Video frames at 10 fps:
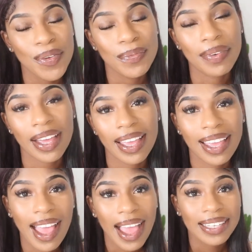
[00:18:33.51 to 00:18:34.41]

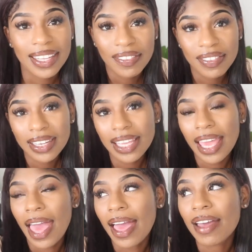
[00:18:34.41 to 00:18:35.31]
But I definitely
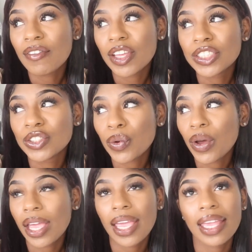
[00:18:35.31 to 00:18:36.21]
have
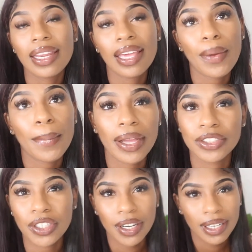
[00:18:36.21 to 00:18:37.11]
enjoyed my
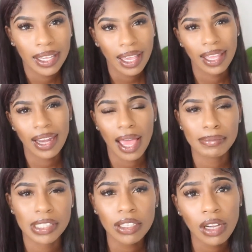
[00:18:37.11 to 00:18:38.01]
journey, and
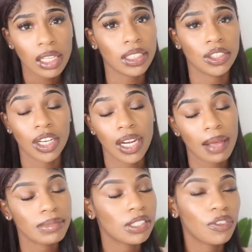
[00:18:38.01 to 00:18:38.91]
I'm still on this journey.
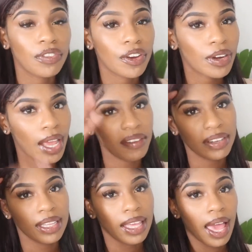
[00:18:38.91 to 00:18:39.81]
I'm still figuring
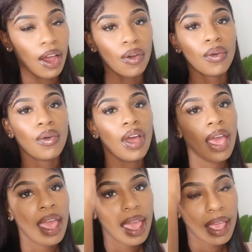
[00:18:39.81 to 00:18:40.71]
everything out,
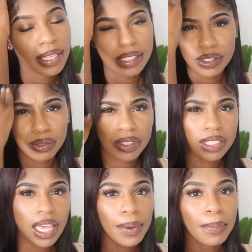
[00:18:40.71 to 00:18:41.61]
and still
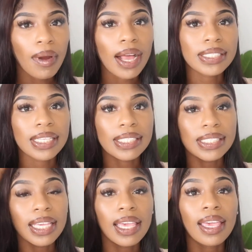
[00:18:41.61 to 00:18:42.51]
just like
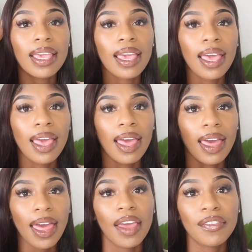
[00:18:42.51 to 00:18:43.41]
processing
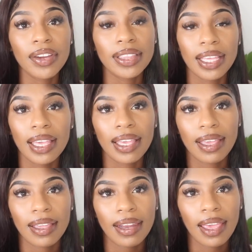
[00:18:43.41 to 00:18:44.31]
everything,
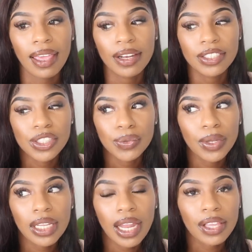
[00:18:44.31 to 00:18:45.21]
and just
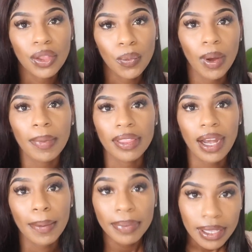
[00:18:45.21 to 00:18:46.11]
really like the woman that
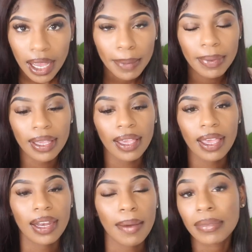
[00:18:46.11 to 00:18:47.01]
I'm becoming,
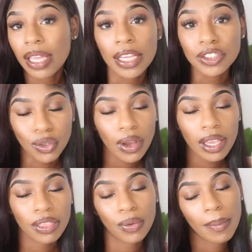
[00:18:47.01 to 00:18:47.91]
and I'm
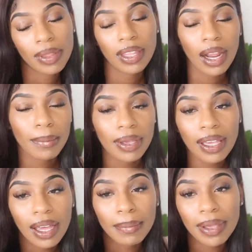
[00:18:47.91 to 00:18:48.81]
enjoying the woman that I'm
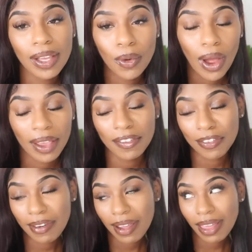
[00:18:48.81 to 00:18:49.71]
becoming, quite
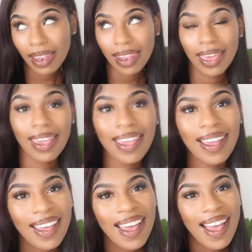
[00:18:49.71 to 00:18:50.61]
frankly.
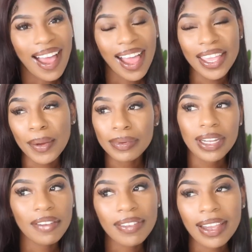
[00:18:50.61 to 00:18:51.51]
I am
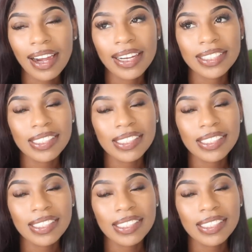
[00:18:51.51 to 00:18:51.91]
loving her.